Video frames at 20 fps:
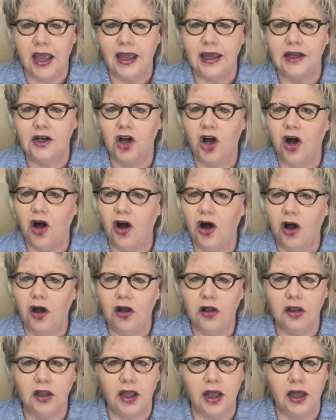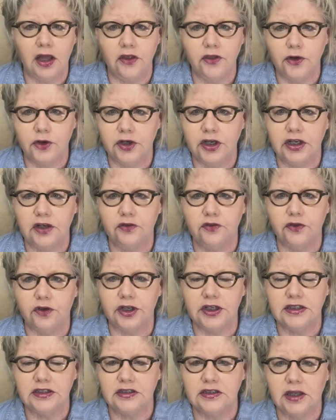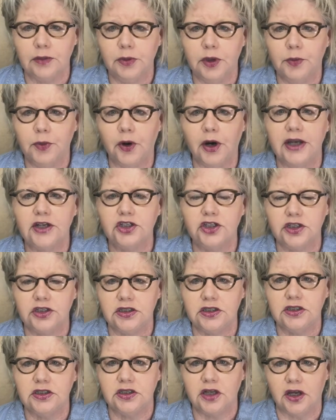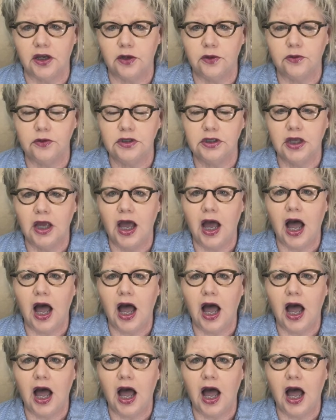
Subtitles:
and all other different semi-precious stones.